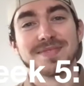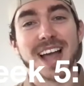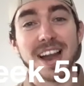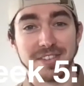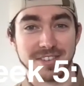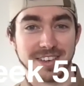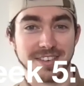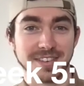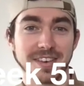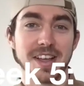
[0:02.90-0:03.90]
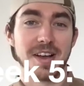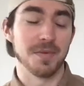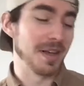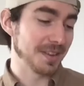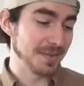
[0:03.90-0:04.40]
Hi everyone,
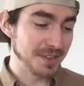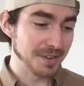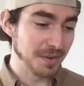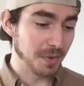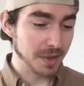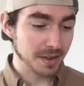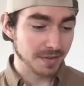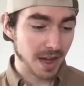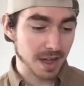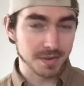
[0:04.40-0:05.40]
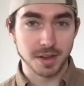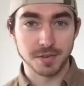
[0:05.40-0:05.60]
welcome to week 5 of